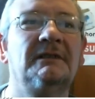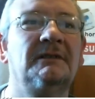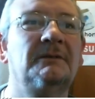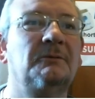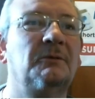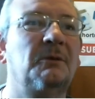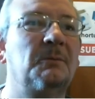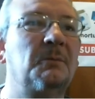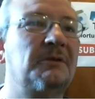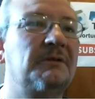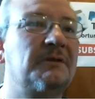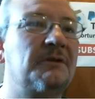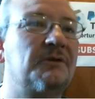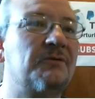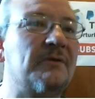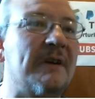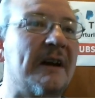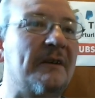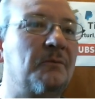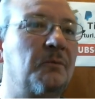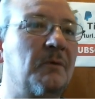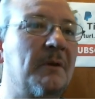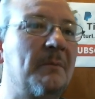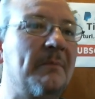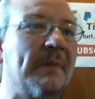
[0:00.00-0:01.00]
We'll put the
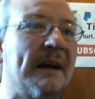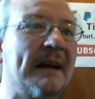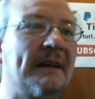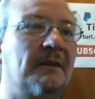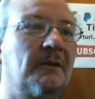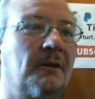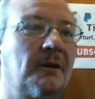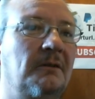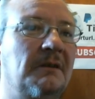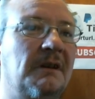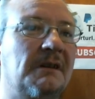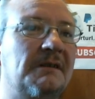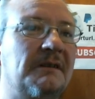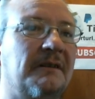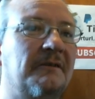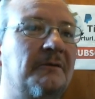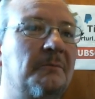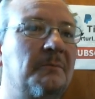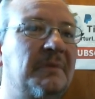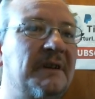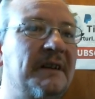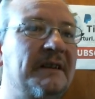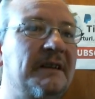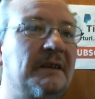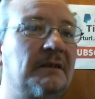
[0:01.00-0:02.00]
draft one back on because it
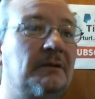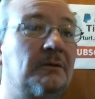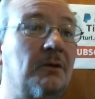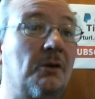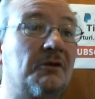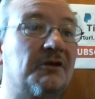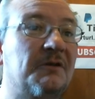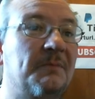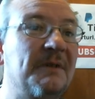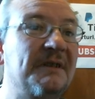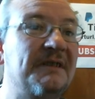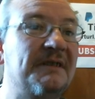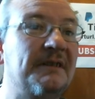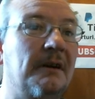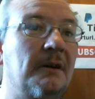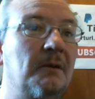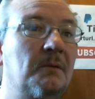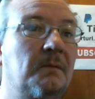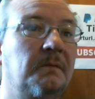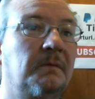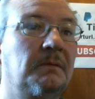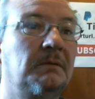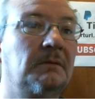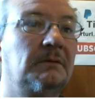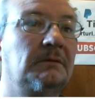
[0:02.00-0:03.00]
completely lost
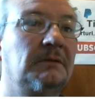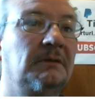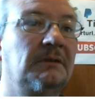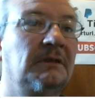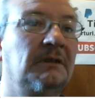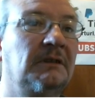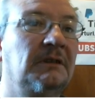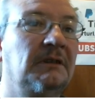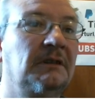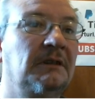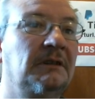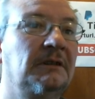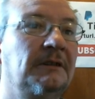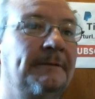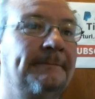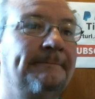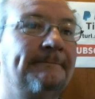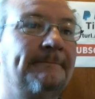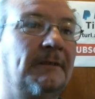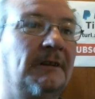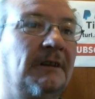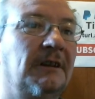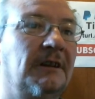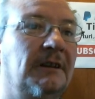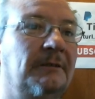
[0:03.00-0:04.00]
myself.
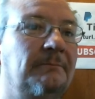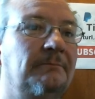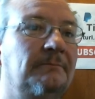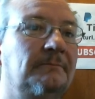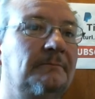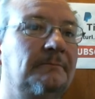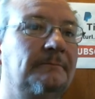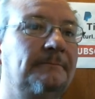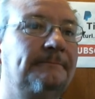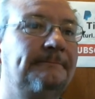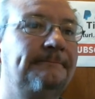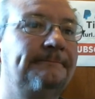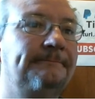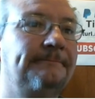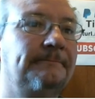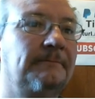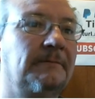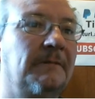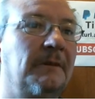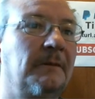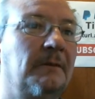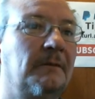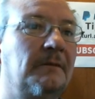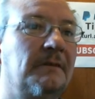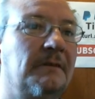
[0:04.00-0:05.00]
You
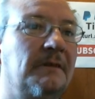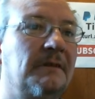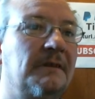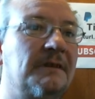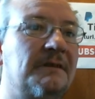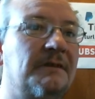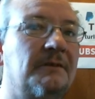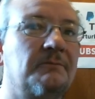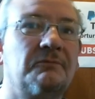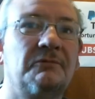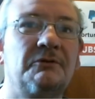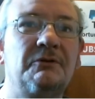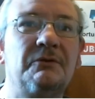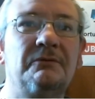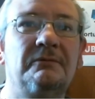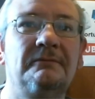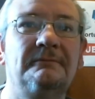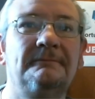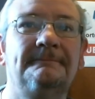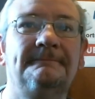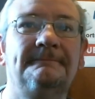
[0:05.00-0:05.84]
know, is the route.